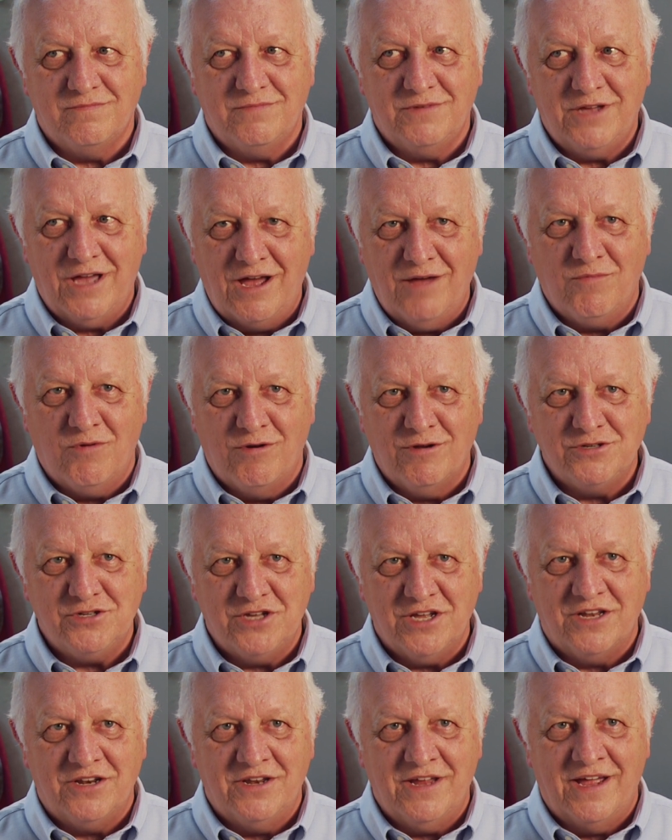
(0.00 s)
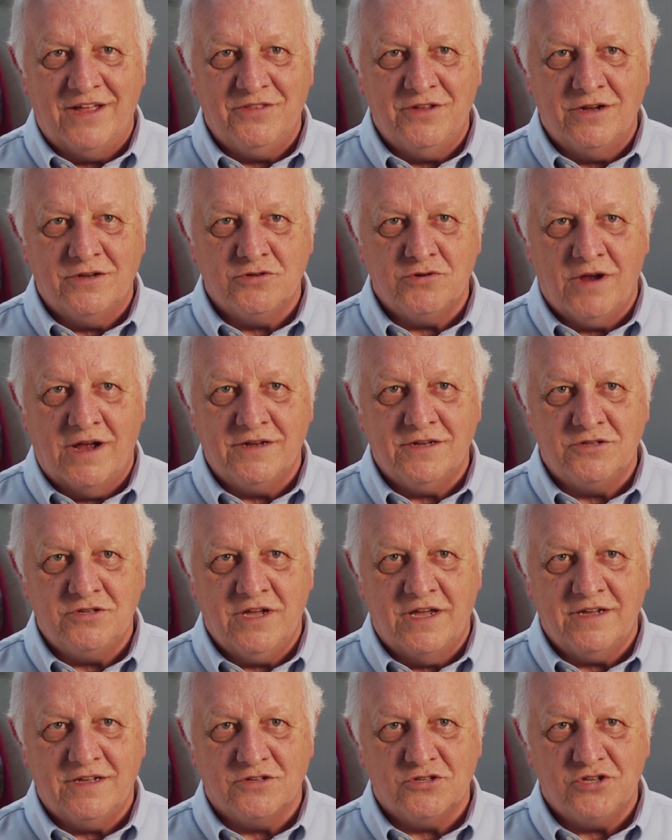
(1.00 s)
cowboys getting down there and trying to
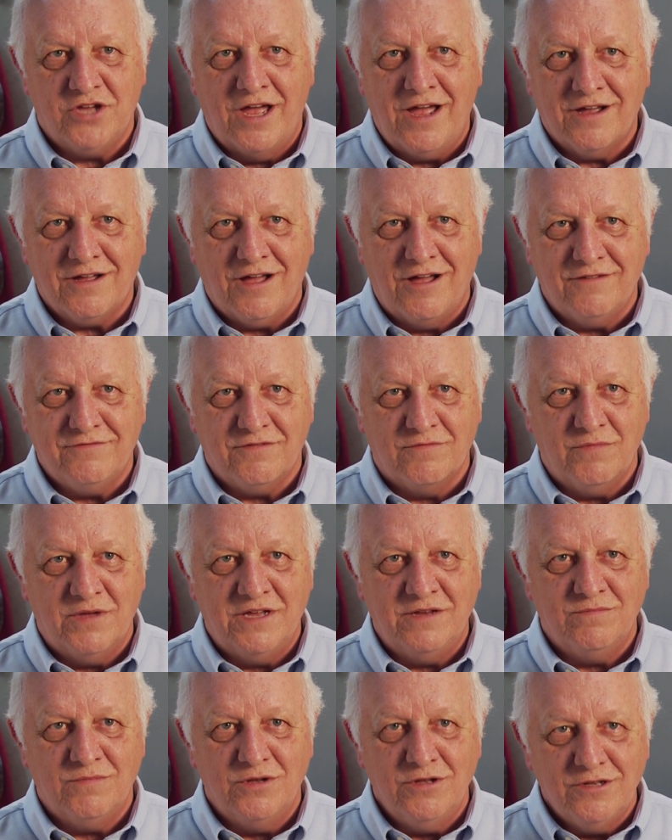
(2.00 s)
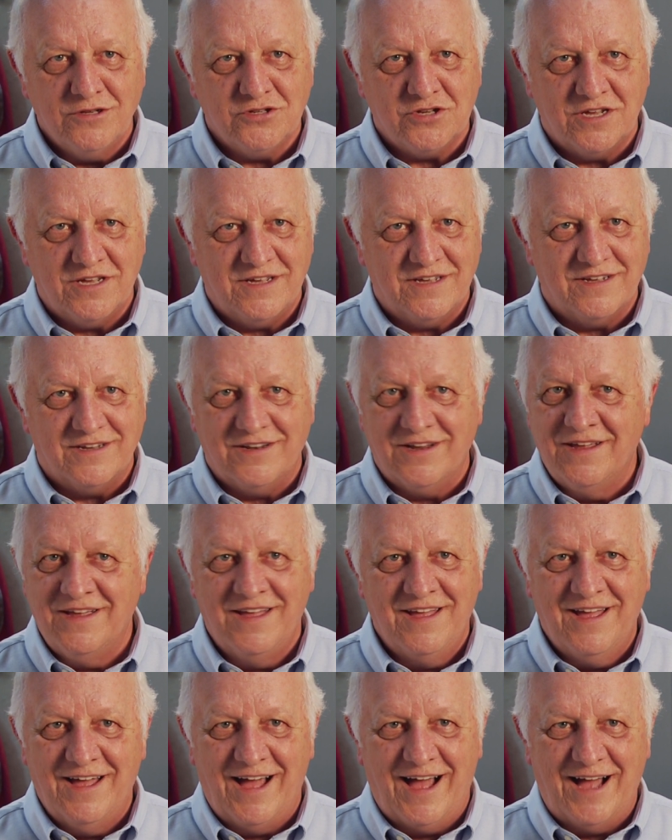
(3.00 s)
take a sack off a mean bull's head.
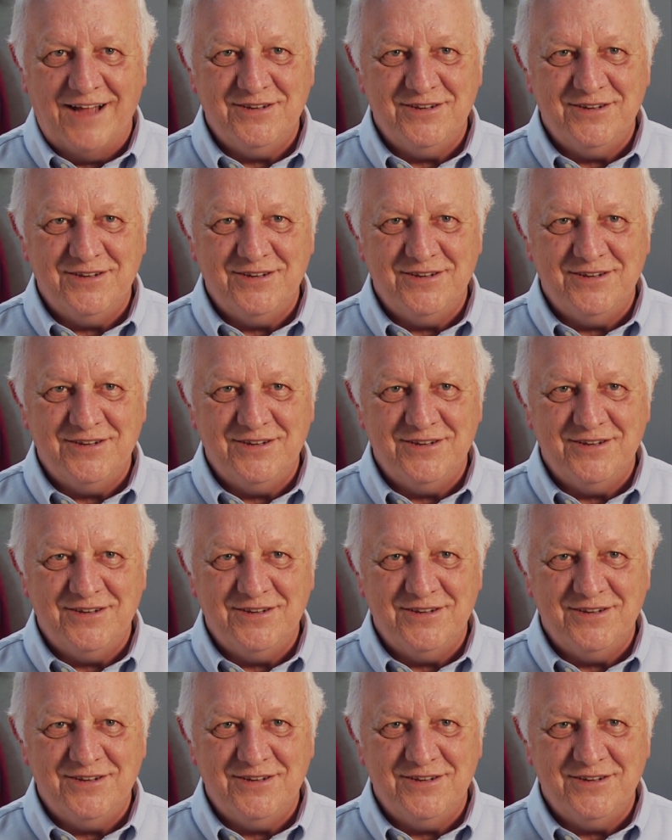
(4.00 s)
I